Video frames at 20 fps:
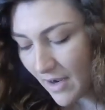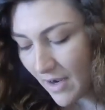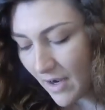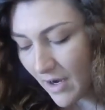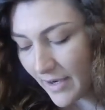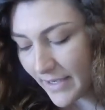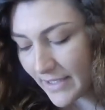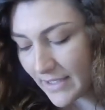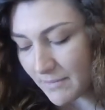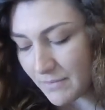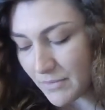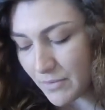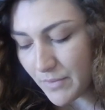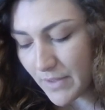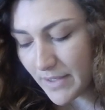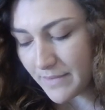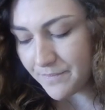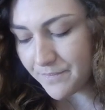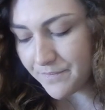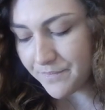All right, number
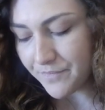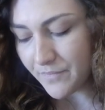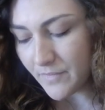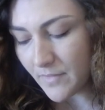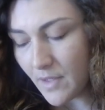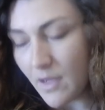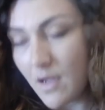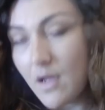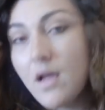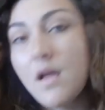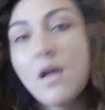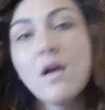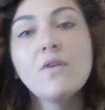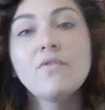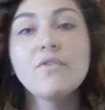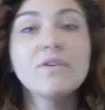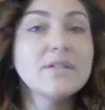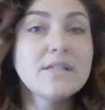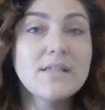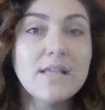one.
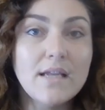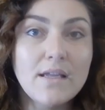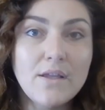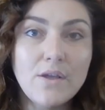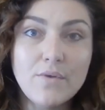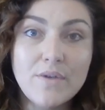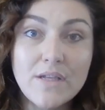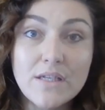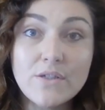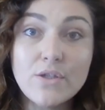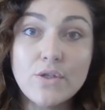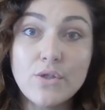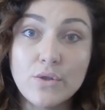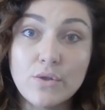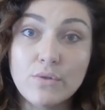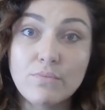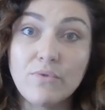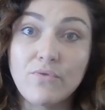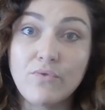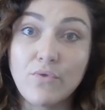First thing you need to
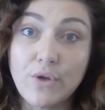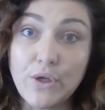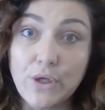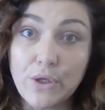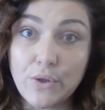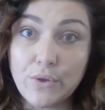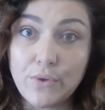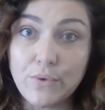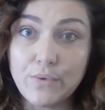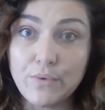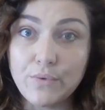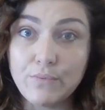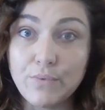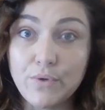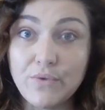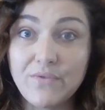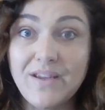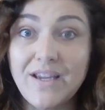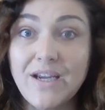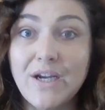do before you
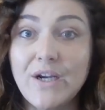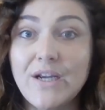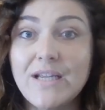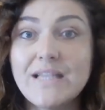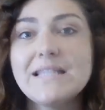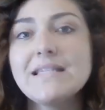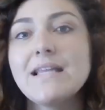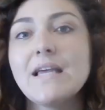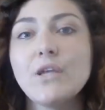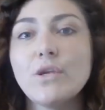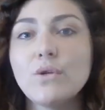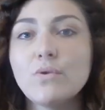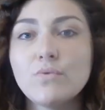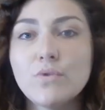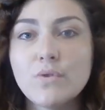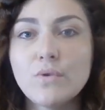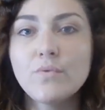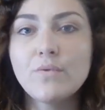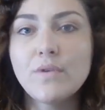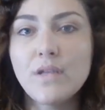move here is that you
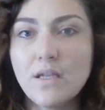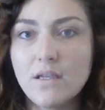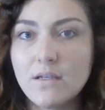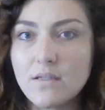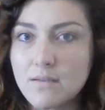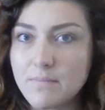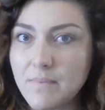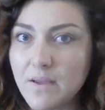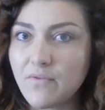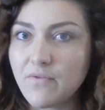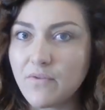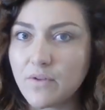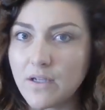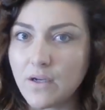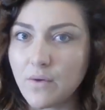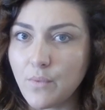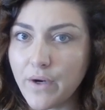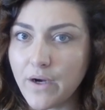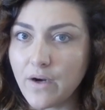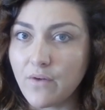do need to be fully
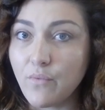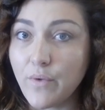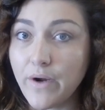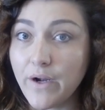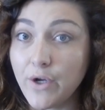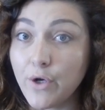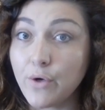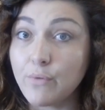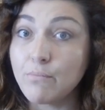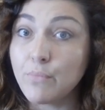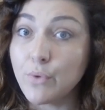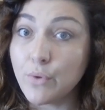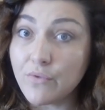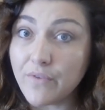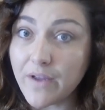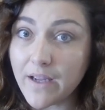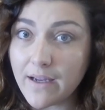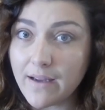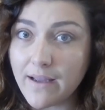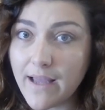aware of where you're
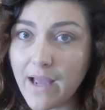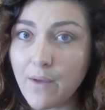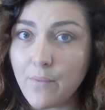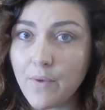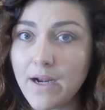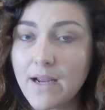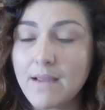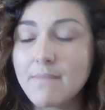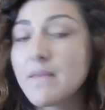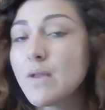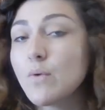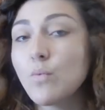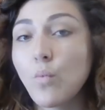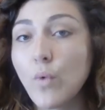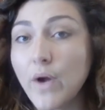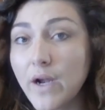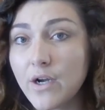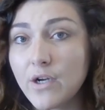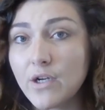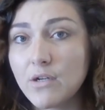moving. And when I mean
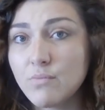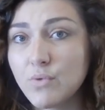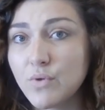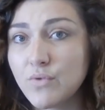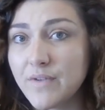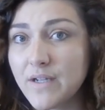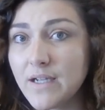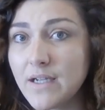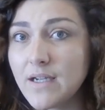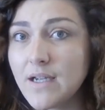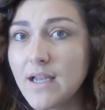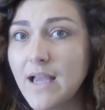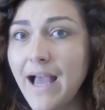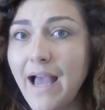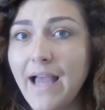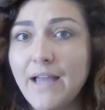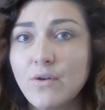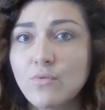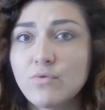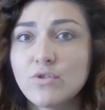where you're moving,
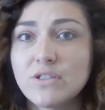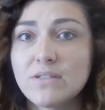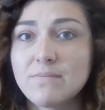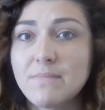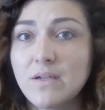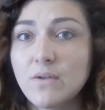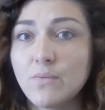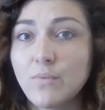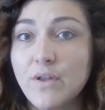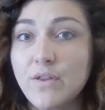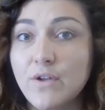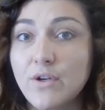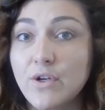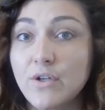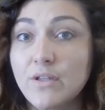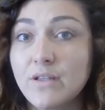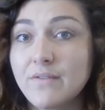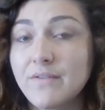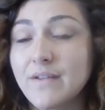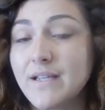I don't just mean whether
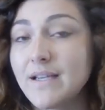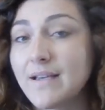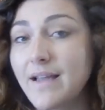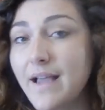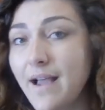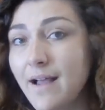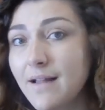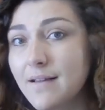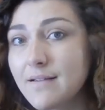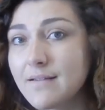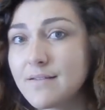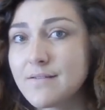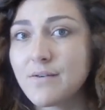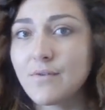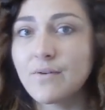you're living in Alex